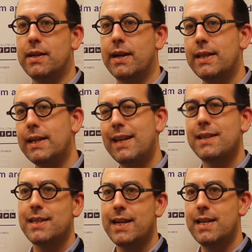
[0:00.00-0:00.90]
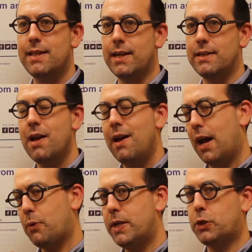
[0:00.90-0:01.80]
And I think that's the key thing, is
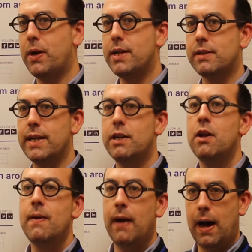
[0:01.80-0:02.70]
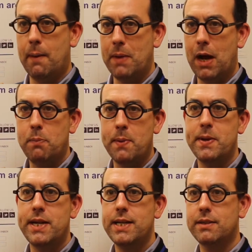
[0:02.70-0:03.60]
how do we translate
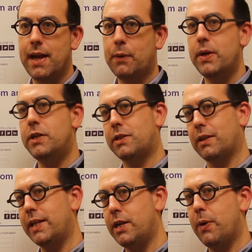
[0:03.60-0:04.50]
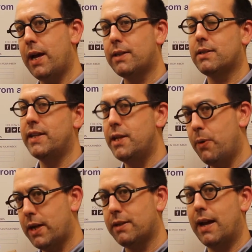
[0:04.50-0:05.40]
LPPD's language to Lean UX
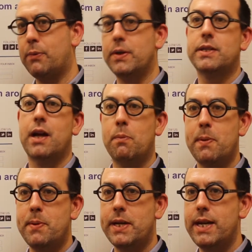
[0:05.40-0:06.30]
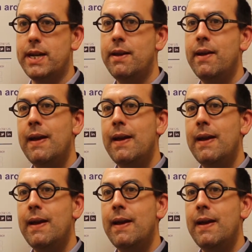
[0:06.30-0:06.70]
language to LPPD,